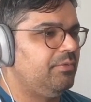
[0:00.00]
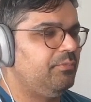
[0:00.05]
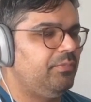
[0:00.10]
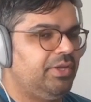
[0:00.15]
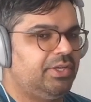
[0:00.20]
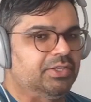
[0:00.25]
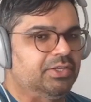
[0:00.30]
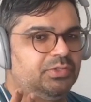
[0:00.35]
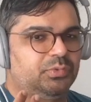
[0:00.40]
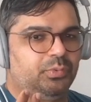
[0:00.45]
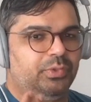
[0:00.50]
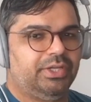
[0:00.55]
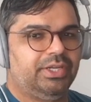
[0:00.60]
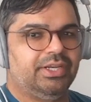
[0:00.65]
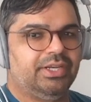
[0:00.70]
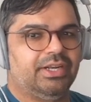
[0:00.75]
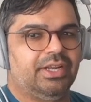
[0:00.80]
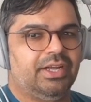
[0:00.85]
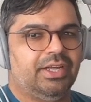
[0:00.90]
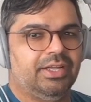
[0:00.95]
because we
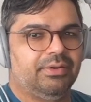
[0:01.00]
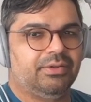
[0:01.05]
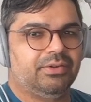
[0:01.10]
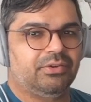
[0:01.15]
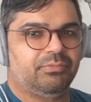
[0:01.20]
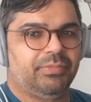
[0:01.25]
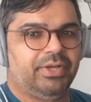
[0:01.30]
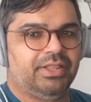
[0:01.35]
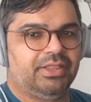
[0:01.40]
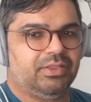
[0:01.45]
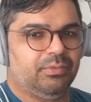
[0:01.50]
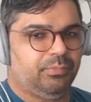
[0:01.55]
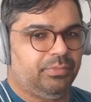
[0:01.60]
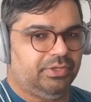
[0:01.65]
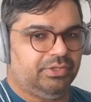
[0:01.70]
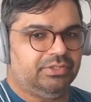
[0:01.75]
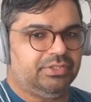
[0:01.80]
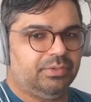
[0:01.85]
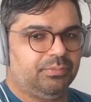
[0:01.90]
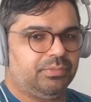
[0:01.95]
didn't increment the
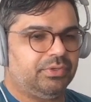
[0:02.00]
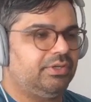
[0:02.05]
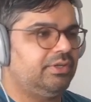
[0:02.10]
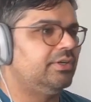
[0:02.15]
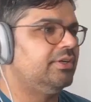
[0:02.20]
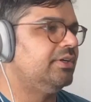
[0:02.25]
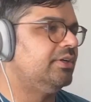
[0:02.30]
build number.